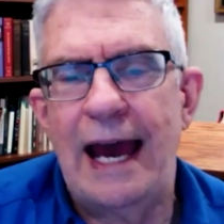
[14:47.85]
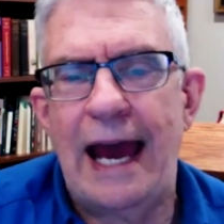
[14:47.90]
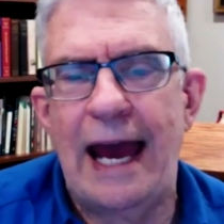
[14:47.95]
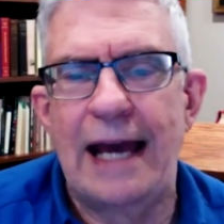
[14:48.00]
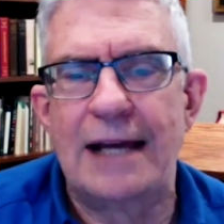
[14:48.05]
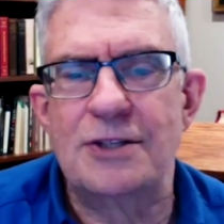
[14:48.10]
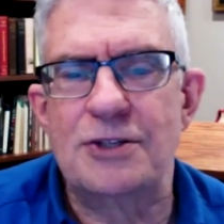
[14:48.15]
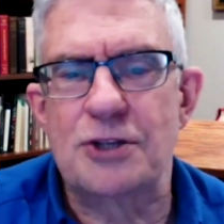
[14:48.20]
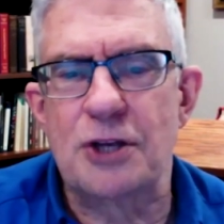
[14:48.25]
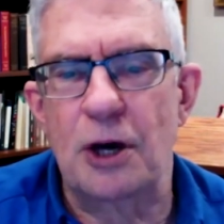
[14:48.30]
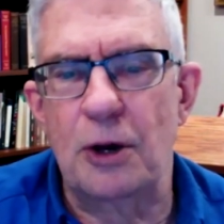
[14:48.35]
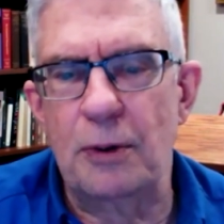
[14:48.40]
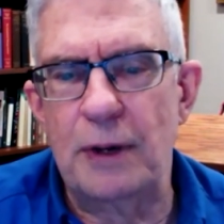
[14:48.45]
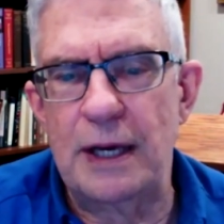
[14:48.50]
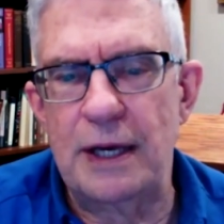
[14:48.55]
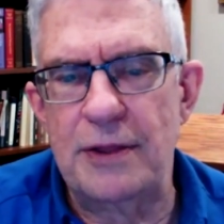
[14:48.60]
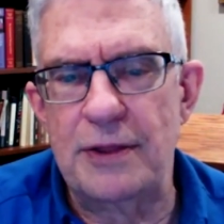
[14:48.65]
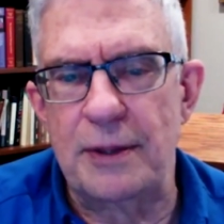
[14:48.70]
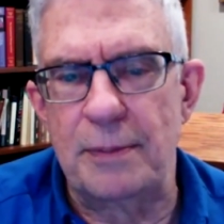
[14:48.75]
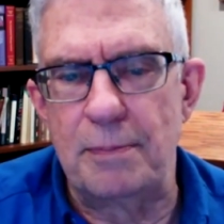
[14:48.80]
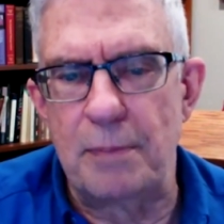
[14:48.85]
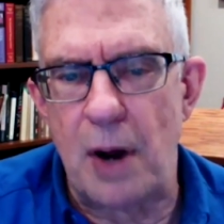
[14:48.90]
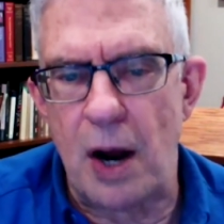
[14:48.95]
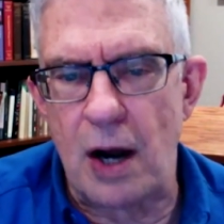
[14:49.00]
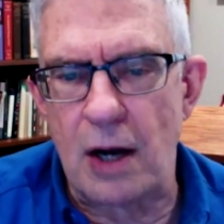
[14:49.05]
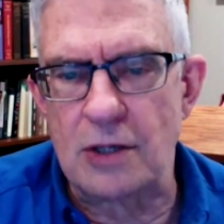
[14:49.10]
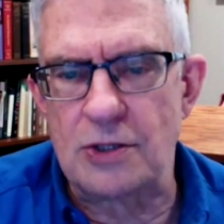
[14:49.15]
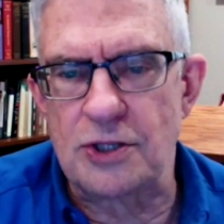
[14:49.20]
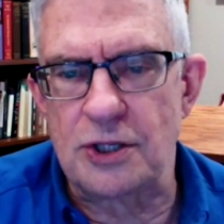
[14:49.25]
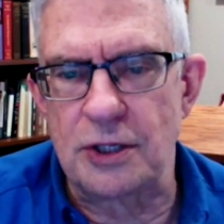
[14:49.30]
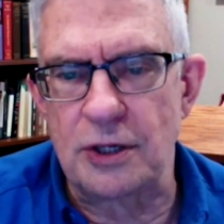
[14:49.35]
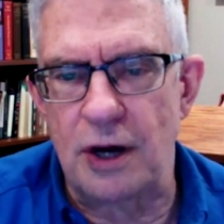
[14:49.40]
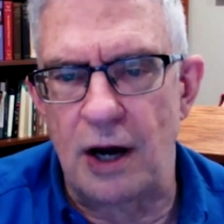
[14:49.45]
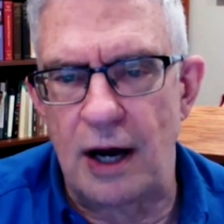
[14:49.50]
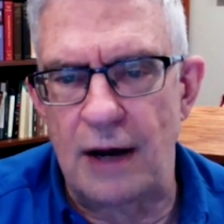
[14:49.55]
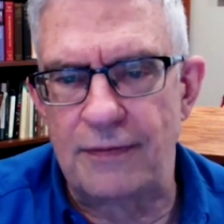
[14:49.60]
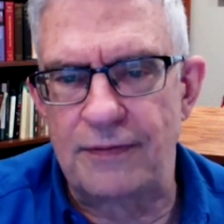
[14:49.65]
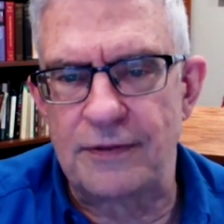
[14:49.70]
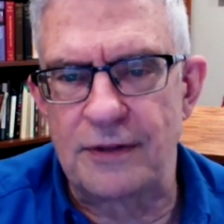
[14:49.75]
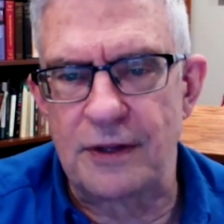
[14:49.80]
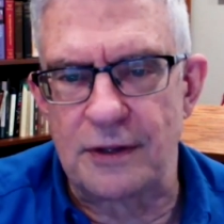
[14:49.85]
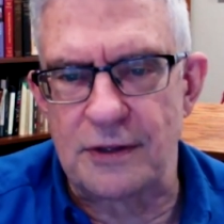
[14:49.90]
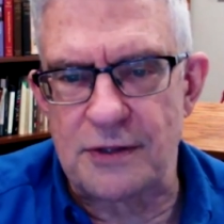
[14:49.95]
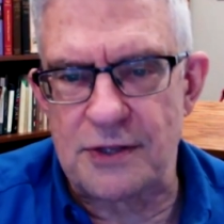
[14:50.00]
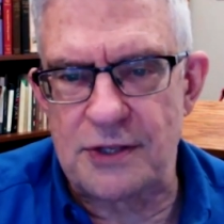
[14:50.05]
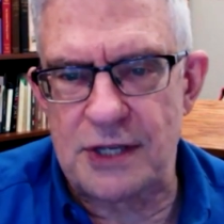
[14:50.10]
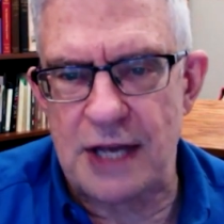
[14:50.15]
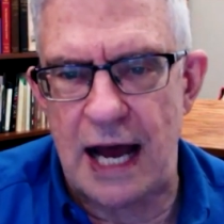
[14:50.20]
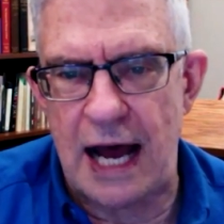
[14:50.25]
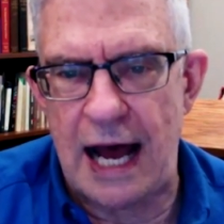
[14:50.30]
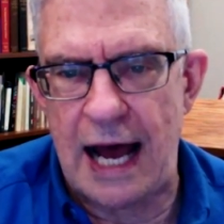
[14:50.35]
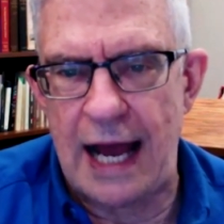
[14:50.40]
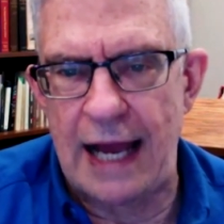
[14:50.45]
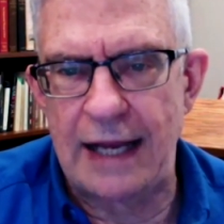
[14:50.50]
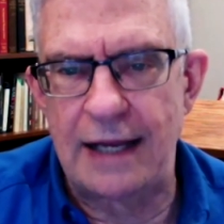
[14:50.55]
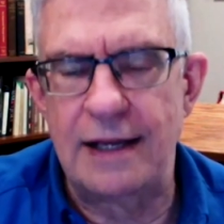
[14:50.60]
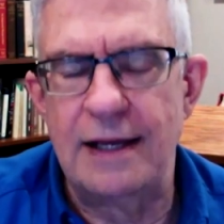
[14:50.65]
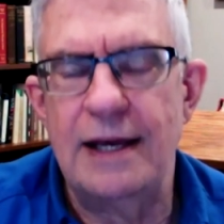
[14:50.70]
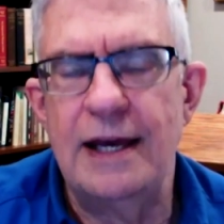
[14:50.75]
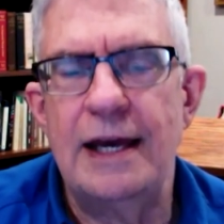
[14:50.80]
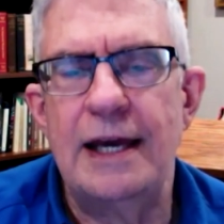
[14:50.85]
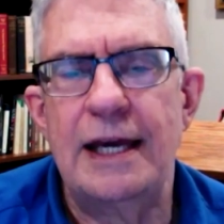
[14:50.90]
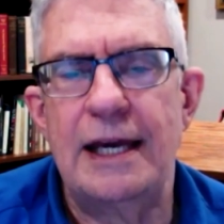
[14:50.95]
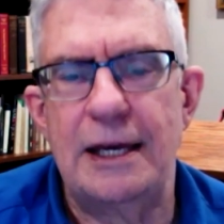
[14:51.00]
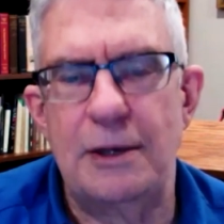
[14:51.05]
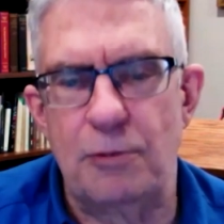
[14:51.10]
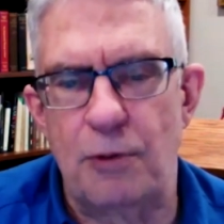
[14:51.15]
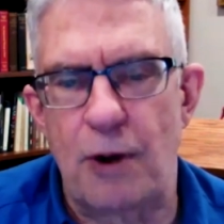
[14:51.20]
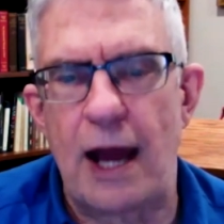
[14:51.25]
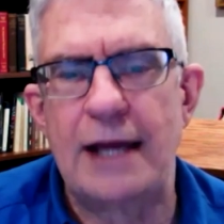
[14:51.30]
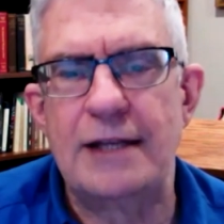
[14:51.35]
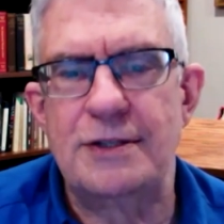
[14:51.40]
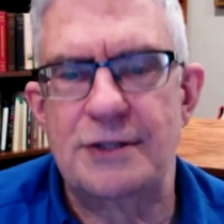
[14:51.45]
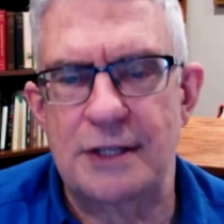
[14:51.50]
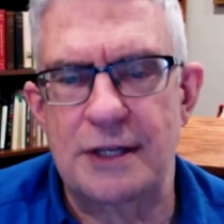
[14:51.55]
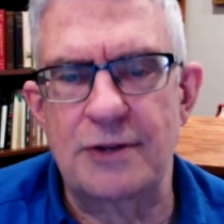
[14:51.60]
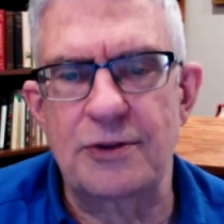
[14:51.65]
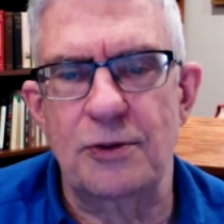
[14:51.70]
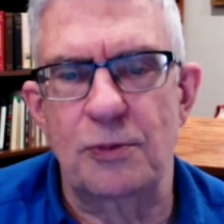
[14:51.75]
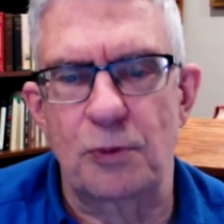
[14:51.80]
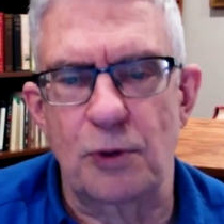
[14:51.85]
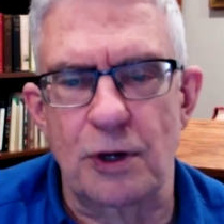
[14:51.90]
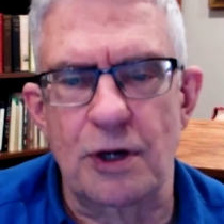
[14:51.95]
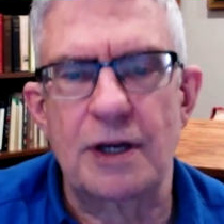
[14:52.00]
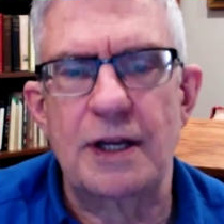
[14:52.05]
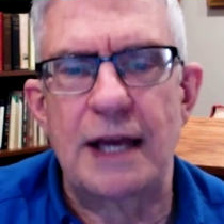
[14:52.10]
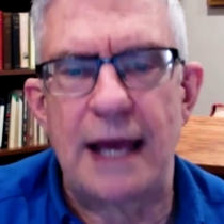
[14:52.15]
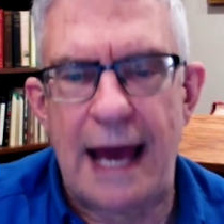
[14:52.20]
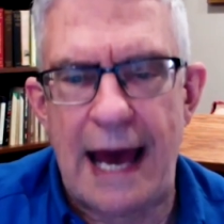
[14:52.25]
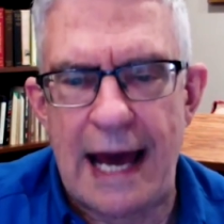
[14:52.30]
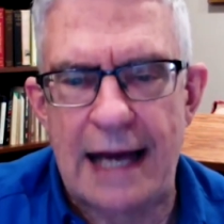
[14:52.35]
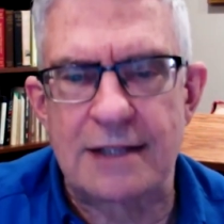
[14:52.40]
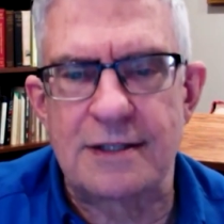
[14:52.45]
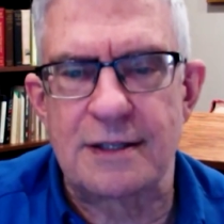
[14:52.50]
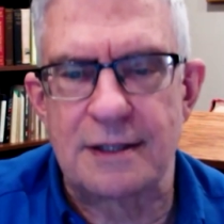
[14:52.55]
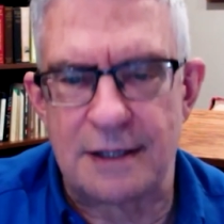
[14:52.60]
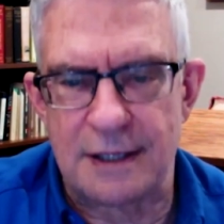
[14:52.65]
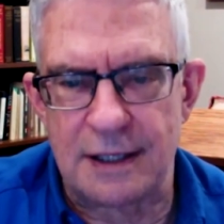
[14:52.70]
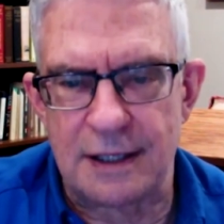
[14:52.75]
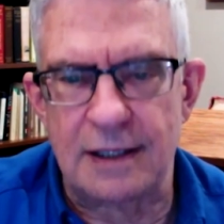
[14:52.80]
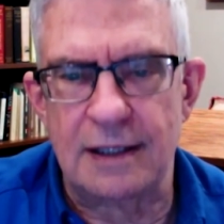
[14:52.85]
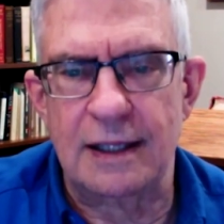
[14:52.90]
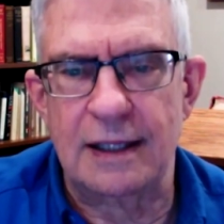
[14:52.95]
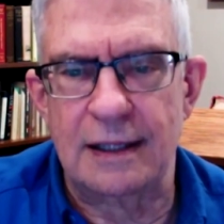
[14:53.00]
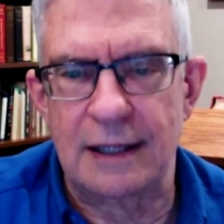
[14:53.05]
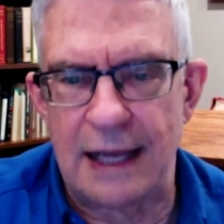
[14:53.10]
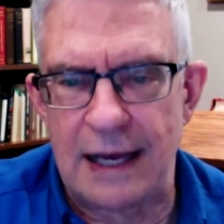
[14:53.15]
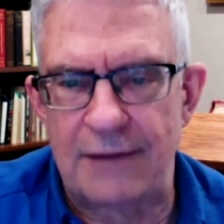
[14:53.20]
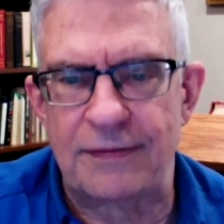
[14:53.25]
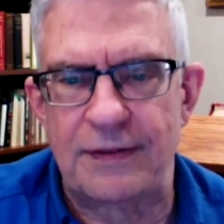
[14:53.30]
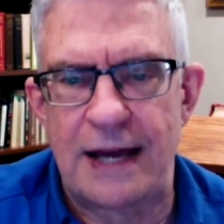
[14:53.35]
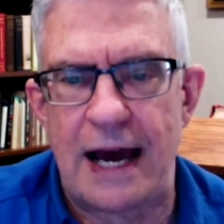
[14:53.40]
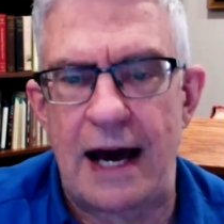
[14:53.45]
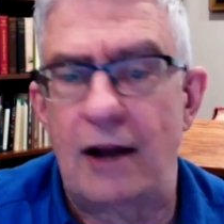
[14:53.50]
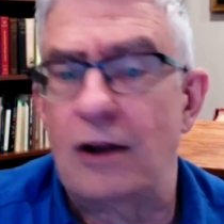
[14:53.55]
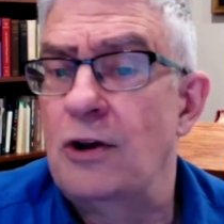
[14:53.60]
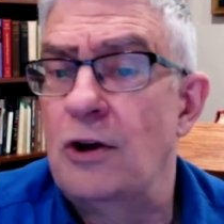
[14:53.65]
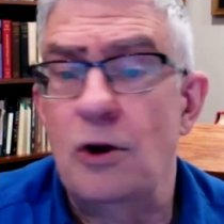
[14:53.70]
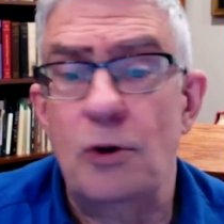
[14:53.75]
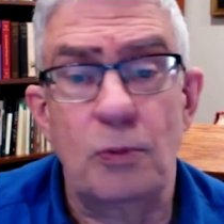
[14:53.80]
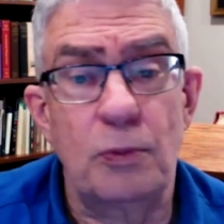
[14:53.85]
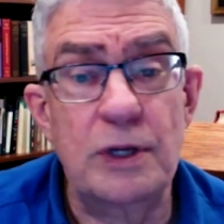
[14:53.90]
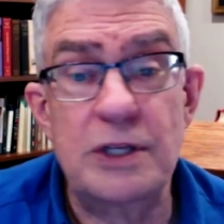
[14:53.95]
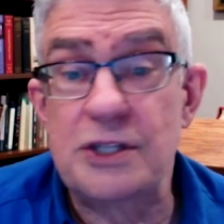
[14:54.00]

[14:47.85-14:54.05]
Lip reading: And so in the margin off to the side, he writes in the word he accidentally left out. We